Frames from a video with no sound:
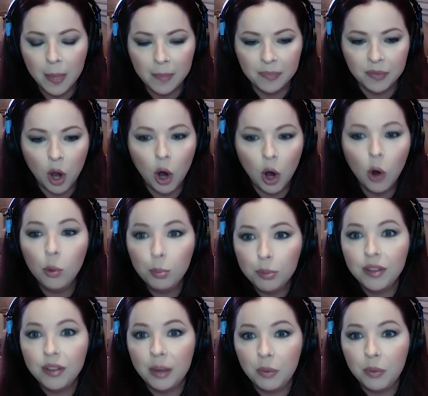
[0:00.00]
hope
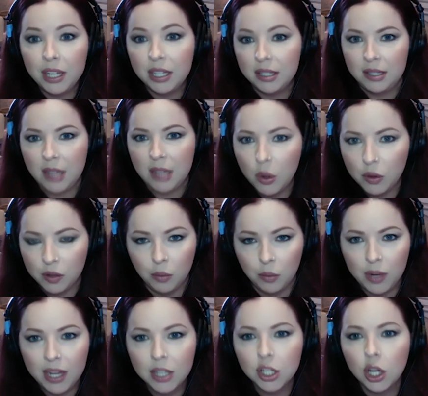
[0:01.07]
that we could sell them.
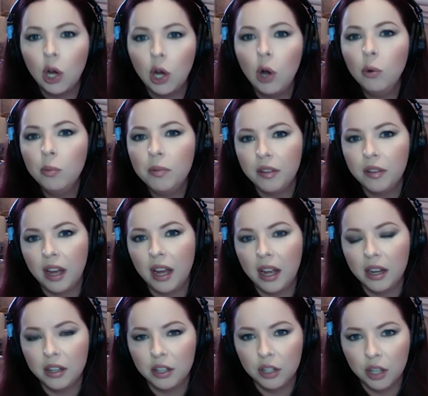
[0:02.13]
We had to hope
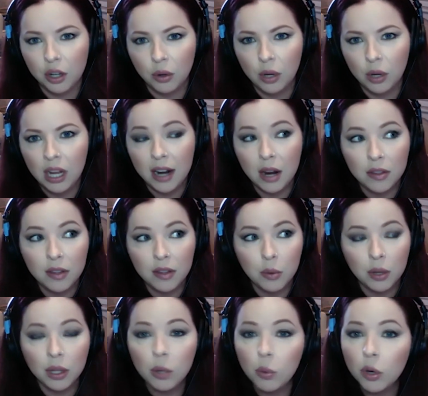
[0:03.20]
that, you know, they
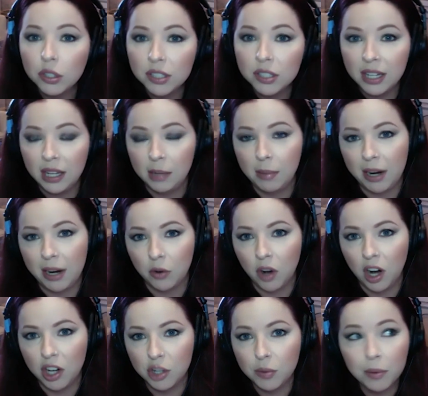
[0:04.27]
really were sitting in my
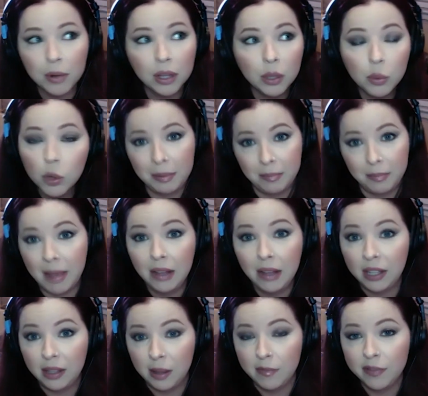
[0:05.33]
garage and we really were
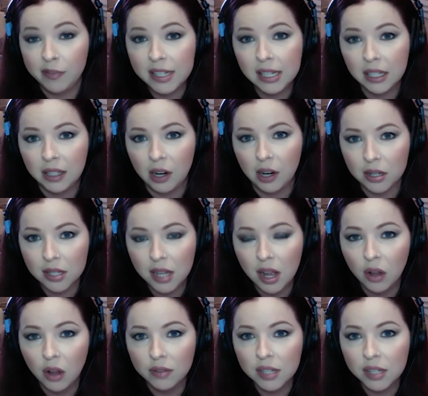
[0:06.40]
mailing them physically
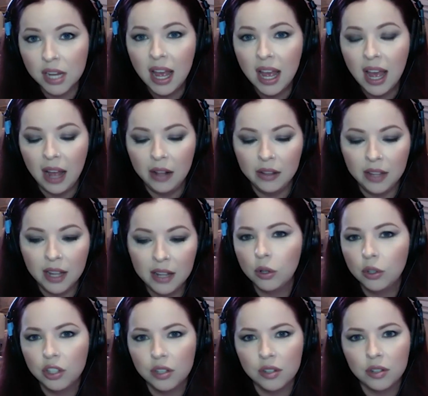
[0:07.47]
ourselves. And then
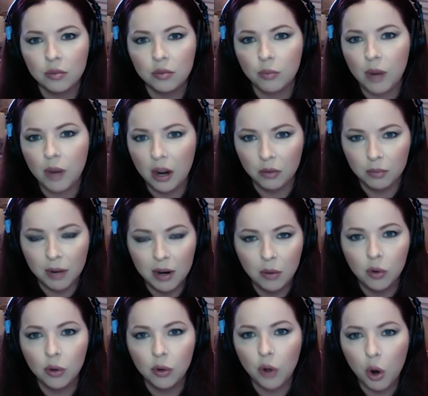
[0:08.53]
just, wow, my
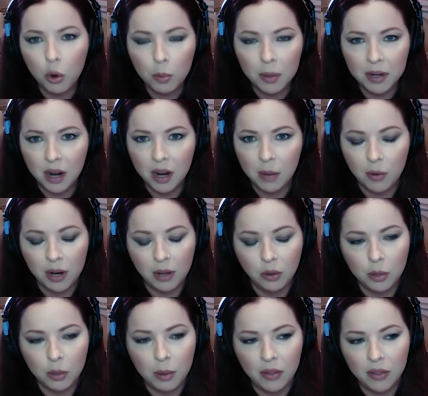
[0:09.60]
world opened up when I
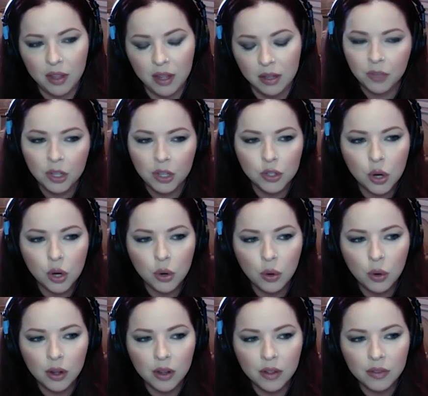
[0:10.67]
learned about this.
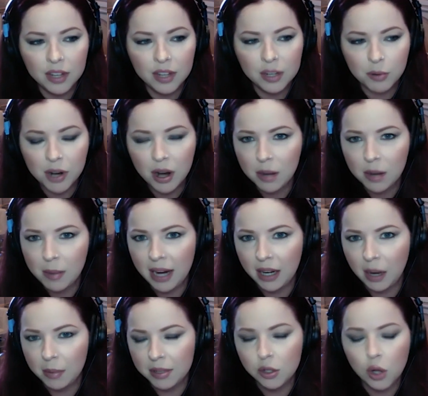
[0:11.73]
So these print-on-demand
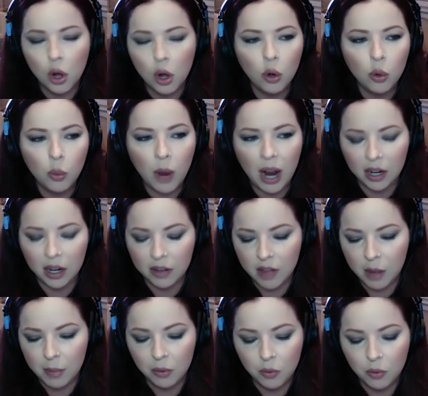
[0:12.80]
companies, there's a whole whack of
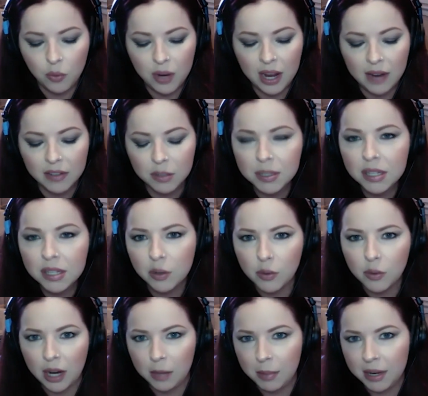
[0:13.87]
them. And we have specific
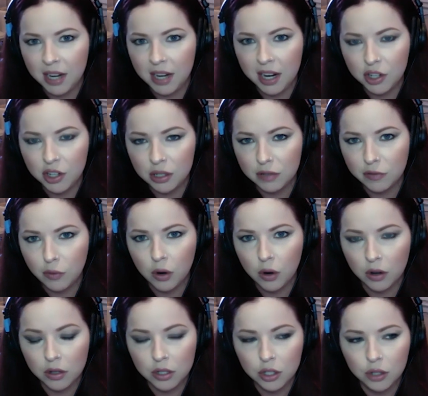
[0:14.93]
recommendations for
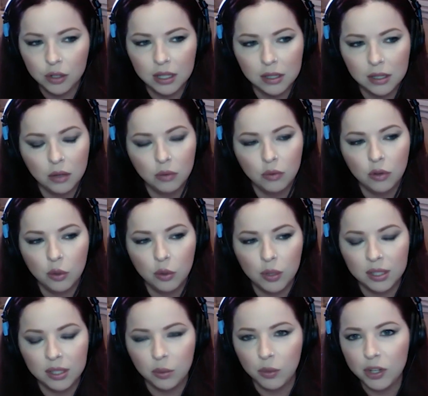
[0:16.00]
our students on, on the
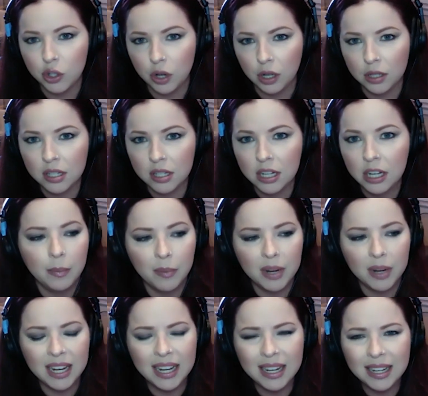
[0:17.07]
ones that we trust. But
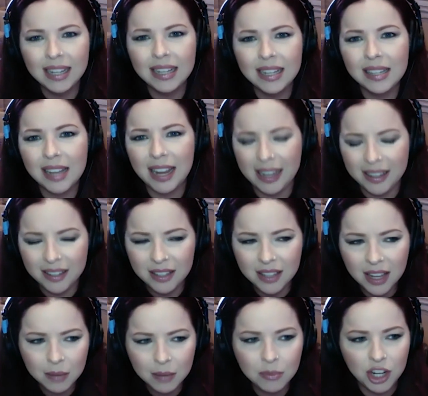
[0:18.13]
it is a
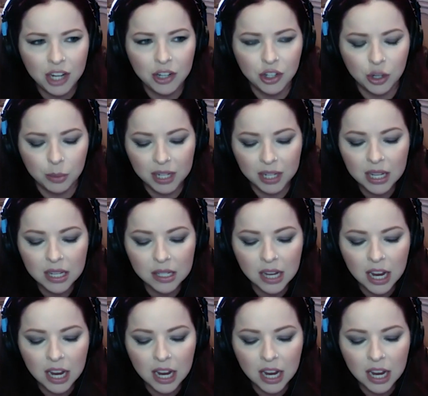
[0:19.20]
game changer because